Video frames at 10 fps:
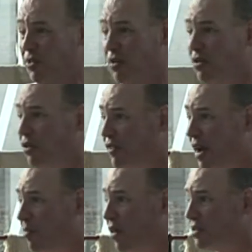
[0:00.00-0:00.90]
there are no
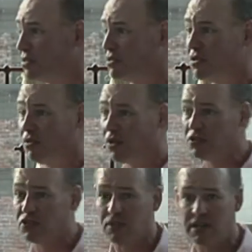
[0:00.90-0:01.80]
foul balls, there's no
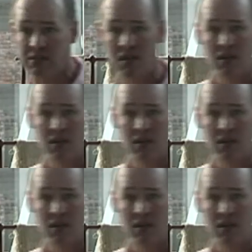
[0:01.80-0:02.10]
called strikes,